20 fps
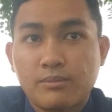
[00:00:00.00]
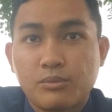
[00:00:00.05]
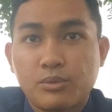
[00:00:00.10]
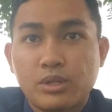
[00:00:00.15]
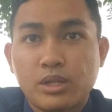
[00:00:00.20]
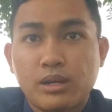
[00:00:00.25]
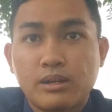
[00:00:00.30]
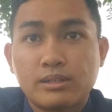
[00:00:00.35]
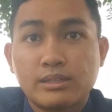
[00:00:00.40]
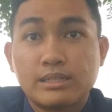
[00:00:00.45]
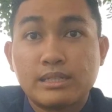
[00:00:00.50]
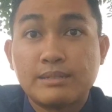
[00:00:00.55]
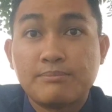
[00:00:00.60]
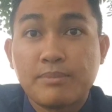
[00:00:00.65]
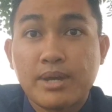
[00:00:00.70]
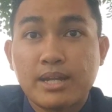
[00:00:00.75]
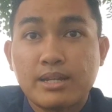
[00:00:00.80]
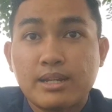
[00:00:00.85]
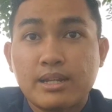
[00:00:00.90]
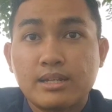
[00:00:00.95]
them without the
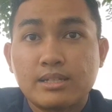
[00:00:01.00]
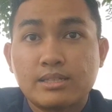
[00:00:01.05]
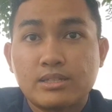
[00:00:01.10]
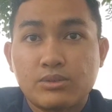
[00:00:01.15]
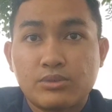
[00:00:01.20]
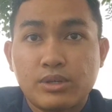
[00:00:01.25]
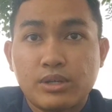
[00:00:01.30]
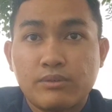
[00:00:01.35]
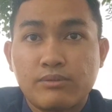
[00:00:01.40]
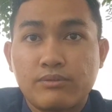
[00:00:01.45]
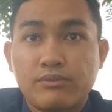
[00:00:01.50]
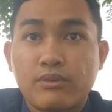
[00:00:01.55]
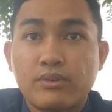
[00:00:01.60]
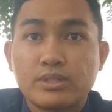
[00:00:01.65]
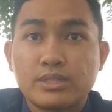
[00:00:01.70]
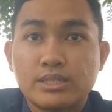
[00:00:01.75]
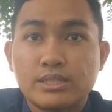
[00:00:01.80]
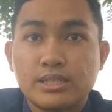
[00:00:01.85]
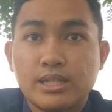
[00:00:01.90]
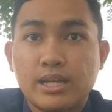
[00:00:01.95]
mandatory
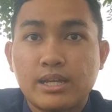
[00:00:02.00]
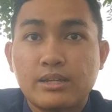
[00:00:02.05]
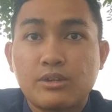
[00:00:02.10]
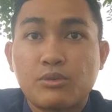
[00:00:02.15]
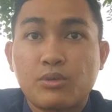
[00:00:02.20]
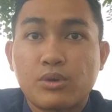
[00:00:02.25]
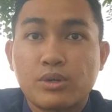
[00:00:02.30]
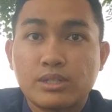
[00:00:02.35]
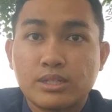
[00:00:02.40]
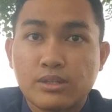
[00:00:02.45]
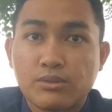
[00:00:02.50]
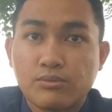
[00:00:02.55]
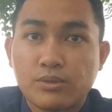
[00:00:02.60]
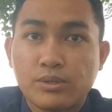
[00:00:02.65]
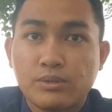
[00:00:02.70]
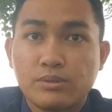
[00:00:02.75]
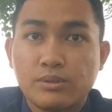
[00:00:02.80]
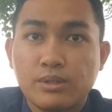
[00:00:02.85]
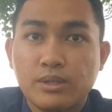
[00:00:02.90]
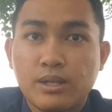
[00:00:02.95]
14-day quarantine
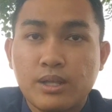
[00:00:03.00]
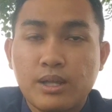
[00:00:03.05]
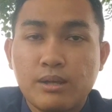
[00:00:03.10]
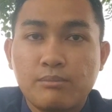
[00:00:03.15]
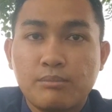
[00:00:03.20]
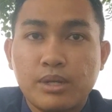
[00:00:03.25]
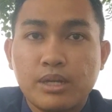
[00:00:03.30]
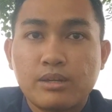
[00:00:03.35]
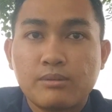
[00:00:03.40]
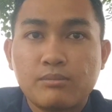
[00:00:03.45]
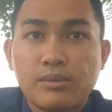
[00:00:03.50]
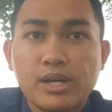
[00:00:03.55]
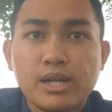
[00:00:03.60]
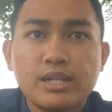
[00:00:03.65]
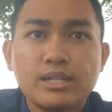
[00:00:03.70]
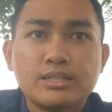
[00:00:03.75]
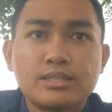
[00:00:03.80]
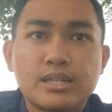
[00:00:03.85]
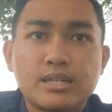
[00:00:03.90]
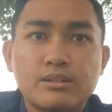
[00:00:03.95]
rule. By
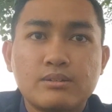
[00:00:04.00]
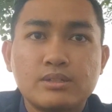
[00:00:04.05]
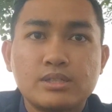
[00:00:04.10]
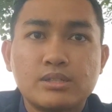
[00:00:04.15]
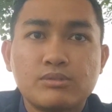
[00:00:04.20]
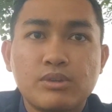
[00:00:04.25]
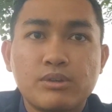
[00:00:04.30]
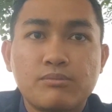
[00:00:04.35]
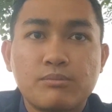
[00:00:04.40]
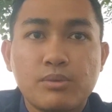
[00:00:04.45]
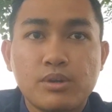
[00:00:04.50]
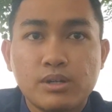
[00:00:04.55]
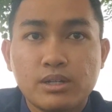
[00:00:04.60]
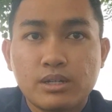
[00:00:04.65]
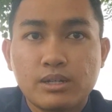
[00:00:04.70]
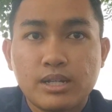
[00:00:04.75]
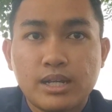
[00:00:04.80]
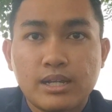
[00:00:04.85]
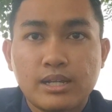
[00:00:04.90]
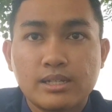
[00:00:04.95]
combining technology with
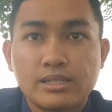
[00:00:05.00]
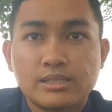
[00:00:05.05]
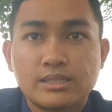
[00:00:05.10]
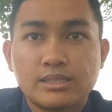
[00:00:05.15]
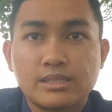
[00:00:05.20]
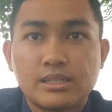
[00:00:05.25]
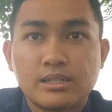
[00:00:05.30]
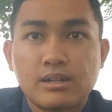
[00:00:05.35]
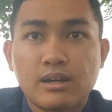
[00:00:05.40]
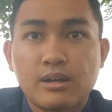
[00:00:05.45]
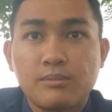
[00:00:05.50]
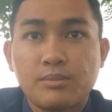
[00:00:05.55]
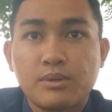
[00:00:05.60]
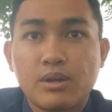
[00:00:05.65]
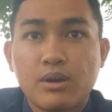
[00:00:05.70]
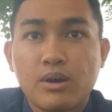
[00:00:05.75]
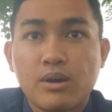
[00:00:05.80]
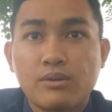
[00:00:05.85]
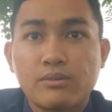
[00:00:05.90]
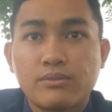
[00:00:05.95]
modern clinics, the
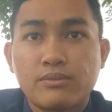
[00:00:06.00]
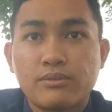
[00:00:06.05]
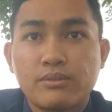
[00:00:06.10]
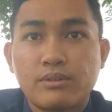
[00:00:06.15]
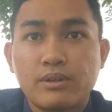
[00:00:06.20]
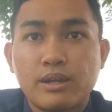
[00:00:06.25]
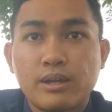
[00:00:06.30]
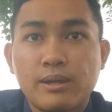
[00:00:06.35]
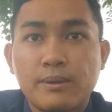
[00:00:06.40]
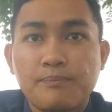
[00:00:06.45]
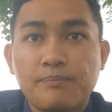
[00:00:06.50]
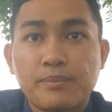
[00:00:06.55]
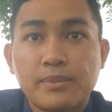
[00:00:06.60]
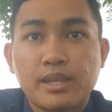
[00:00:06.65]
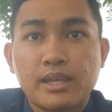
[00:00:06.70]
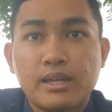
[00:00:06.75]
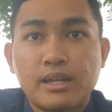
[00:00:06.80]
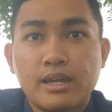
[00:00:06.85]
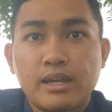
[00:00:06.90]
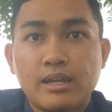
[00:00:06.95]
Carbon Health,
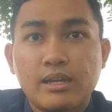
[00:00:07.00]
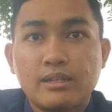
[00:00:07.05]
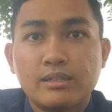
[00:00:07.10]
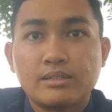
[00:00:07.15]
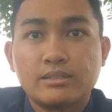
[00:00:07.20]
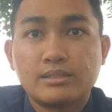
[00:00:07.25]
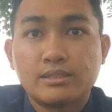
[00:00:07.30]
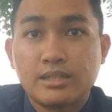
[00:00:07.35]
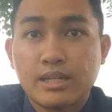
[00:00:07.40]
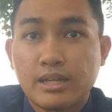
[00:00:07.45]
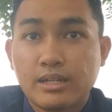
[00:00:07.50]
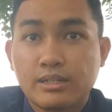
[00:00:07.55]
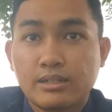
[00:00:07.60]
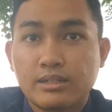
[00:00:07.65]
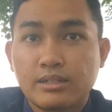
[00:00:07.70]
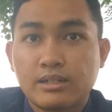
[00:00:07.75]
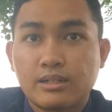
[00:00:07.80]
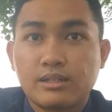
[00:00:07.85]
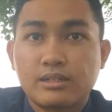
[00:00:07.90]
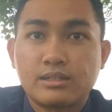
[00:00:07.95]
a
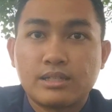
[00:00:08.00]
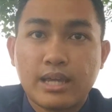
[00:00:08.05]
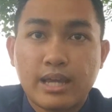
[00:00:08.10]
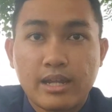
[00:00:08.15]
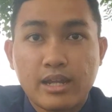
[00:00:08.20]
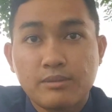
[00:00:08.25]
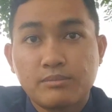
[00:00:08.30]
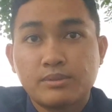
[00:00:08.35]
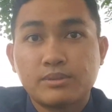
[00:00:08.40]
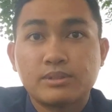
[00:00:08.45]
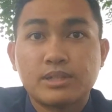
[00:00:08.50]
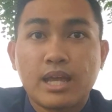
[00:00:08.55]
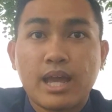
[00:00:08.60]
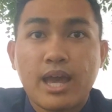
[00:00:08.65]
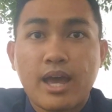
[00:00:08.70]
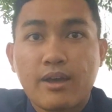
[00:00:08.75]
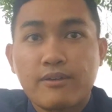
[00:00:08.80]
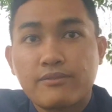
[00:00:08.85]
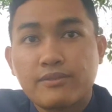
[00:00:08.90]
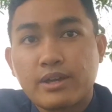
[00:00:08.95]
tech-enabled
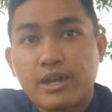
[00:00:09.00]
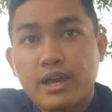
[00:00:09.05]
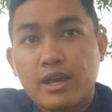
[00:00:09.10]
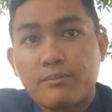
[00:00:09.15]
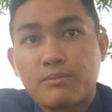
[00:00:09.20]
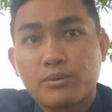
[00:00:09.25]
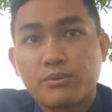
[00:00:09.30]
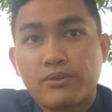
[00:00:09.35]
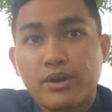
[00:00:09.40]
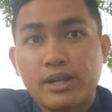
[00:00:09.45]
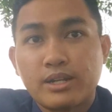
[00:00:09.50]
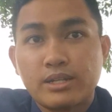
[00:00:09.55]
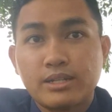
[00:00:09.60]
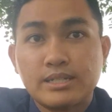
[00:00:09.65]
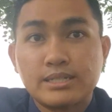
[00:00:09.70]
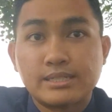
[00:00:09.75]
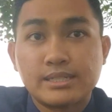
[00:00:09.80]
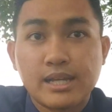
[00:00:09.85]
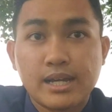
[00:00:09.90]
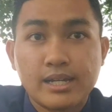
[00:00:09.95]
healthcare provider
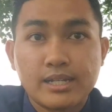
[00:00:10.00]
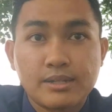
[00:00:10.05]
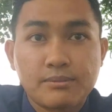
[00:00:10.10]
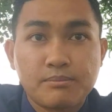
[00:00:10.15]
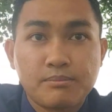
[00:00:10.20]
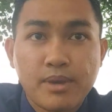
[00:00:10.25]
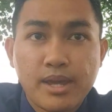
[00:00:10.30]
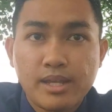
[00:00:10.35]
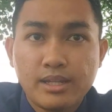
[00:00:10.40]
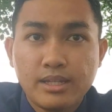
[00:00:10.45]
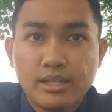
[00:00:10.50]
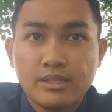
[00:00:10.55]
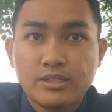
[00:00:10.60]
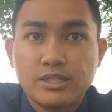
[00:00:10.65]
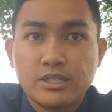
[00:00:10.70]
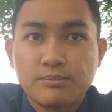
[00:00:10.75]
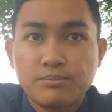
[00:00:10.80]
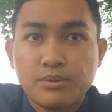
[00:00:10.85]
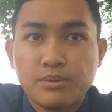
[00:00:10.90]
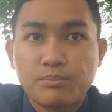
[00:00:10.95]
designed mainly
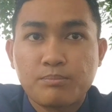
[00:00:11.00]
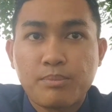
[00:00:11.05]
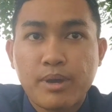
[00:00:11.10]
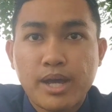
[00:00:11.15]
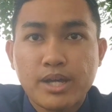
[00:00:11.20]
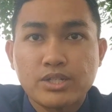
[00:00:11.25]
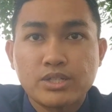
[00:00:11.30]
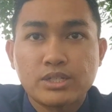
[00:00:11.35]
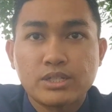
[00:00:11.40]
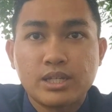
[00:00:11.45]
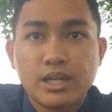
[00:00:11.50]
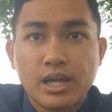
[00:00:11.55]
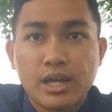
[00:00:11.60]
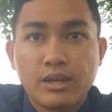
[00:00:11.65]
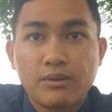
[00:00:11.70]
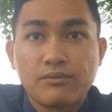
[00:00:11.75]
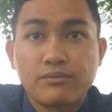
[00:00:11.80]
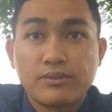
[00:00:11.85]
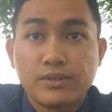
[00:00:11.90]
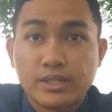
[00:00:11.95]
to put patient
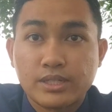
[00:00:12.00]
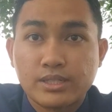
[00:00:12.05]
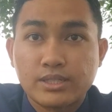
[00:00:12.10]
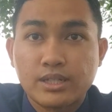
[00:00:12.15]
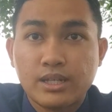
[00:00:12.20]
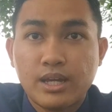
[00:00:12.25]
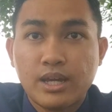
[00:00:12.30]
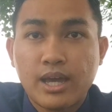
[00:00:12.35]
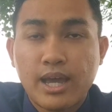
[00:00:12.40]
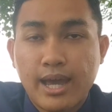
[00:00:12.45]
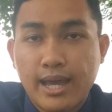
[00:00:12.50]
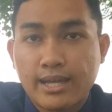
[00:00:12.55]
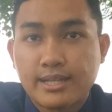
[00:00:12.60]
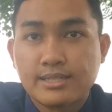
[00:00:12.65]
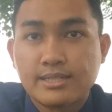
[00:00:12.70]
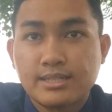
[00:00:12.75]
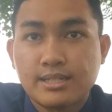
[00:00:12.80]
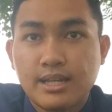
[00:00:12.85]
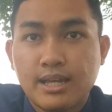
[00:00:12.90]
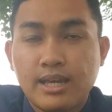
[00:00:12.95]
care first.
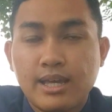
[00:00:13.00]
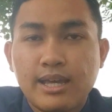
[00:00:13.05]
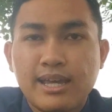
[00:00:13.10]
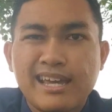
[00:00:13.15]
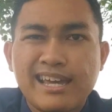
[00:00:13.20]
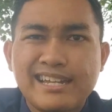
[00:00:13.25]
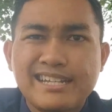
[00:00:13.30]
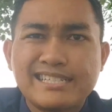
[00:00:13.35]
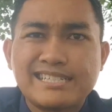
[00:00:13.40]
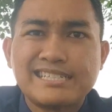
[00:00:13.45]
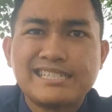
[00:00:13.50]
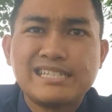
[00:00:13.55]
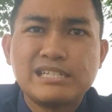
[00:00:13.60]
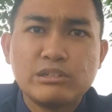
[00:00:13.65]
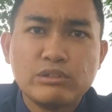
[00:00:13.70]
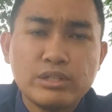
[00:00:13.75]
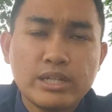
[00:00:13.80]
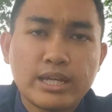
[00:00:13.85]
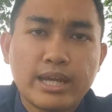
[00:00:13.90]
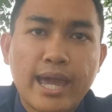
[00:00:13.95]
Hence, it is a
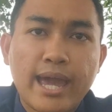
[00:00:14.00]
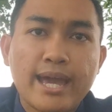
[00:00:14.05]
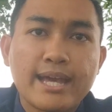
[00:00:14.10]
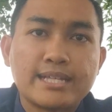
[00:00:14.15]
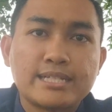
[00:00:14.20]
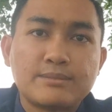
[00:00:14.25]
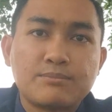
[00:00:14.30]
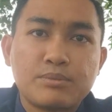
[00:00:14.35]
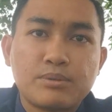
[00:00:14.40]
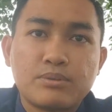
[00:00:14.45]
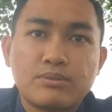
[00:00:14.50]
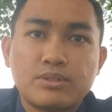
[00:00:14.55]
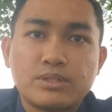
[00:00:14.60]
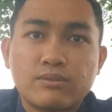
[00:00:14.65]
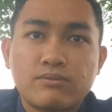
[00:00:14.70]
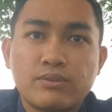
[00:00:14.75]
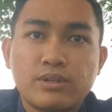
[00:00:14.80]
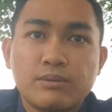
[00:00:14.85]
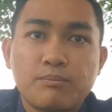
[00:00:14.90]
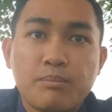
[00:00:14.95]
unique
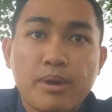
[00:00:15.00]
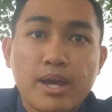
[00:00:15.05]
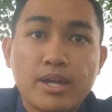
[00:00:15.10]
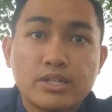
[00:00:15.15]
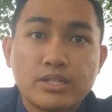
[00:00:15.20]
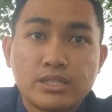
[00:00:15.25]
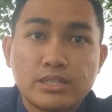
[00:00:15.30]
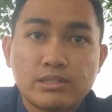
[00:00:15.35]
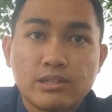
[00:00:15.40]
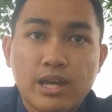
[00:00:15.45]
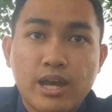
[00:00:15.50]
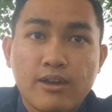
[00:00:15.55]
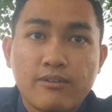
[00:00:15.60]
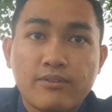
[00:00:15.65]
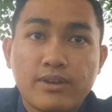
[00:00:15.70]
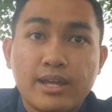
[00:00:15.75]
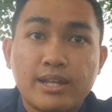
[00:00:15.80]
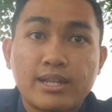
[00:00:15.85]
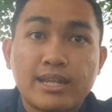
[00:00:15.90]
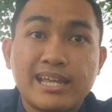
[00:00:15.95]
experience for the patient to
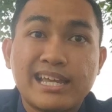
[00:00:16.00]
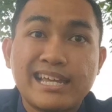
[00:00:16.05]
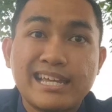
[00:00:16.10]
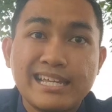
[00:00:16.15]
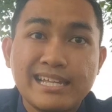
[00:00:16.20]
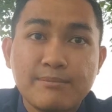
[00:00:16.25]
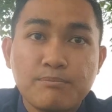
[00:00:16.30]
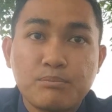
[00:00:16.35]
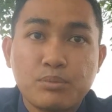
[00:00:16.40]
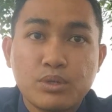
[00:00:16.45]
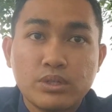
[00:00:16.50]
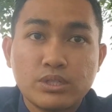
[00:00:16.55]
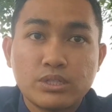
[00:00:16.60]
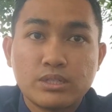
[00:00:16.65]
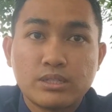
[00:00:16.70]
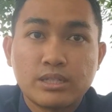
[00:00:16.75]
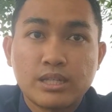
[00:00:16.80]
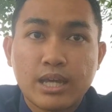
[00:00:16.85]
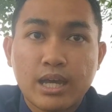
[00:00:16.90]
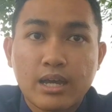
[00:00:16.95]
have an
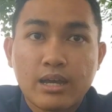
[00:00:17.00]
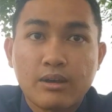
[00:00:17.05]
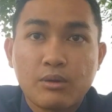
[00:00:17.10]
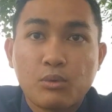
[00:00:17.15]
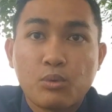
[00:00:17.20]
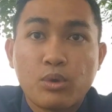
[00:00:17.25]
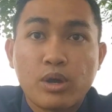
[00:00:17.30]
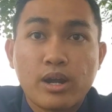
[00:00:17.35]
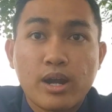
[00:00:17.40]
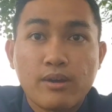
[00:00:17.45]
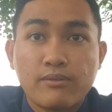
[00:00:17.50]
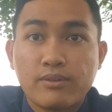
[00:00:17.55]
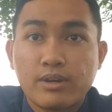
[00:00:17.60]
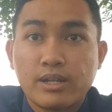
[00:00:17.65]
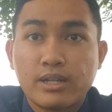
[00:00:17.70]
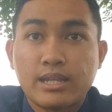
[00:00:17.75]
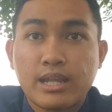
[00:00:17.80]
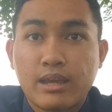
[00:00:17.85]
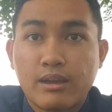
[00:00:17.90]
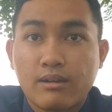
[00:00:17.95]
in-person care
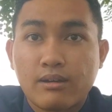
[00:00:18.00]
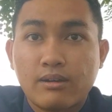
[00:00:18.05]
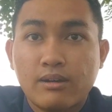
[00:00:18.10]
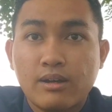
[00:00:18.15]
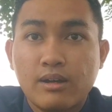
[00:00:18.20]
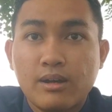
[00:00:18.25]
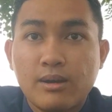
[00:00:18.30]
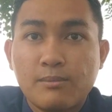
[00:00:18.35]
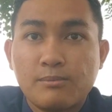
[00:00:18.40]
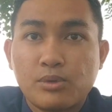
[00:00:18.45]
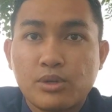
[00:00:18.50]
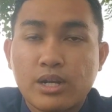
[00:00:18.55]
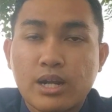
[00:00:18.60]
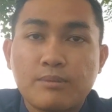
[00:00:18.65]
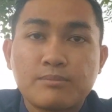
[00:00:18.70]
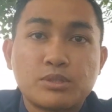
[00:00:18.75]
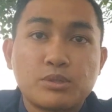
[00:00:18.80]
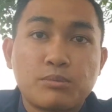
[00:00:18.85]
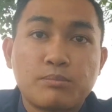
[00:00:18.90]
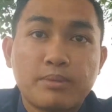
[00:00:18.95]
wherever they are.
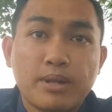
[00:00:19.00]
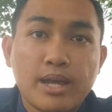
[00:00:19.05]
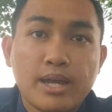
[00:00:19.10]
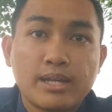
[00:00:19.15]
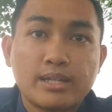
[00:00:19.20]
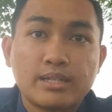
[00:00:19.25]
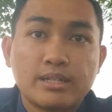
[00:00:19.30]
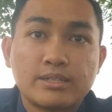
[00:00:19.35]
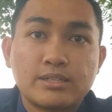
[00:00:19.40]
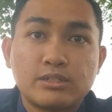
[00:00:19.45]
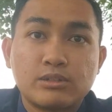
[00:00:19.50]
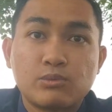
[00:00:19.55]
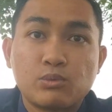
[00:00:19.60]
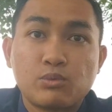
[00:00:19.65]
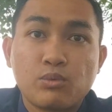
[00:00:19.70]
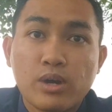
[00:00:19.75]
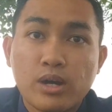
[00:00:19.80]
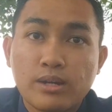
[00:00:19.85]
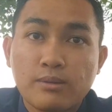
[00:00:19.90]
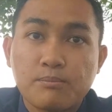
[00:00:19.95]
Programs are planned to
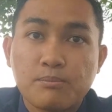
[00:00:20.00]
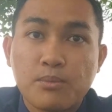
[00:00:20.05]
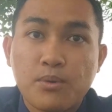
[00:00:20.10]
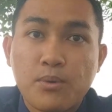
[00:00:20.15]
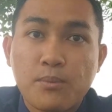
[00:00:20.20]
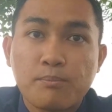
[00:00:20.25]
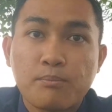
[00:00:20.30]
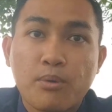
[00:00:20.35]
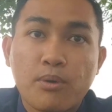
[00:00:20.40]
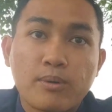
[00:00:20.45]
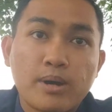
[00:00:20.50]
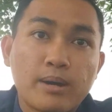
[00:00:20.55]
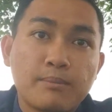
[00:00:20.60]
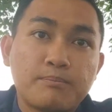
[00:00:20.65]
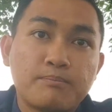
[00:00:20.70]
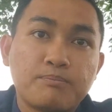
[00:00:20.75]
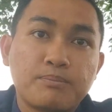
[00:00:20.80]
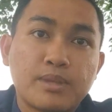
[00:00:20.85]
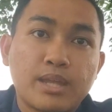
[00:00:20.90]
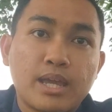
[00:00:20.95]
run more
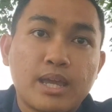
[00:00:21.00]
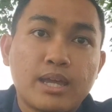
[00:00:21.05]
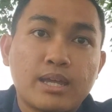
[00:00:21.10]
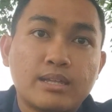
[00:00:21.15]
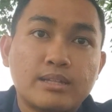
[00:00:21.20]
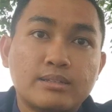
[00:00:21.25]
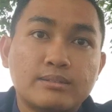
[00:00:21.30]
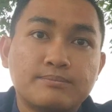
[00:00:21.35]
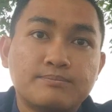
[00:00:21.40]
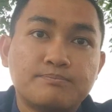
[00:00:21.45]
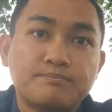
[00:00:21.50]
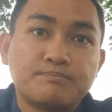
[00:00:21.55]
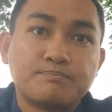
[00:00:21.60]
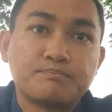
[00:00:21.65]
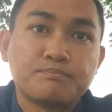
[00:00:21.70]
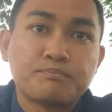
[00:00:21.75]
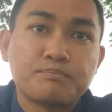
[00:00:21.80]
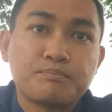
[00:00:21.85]
pop-up and